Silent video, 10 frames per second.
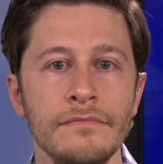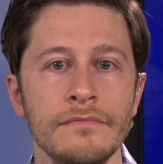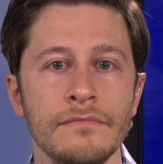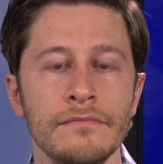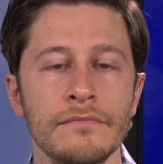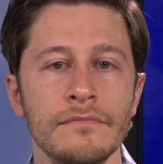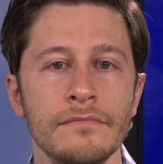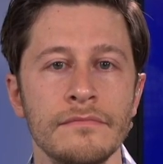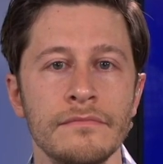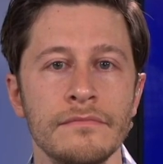
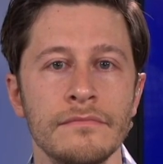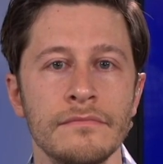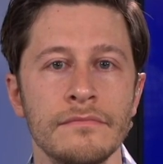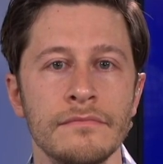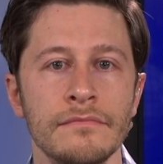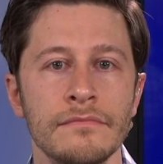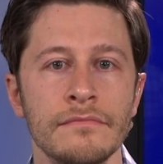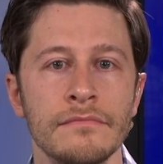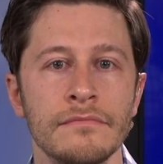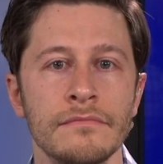
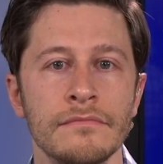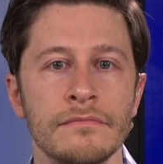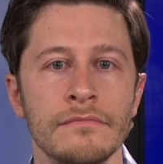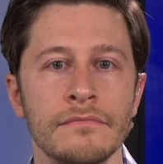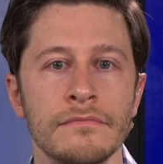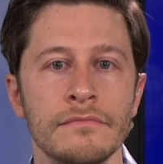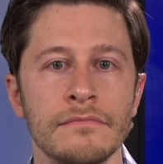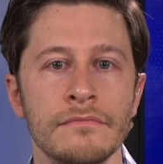The person shown says nothing.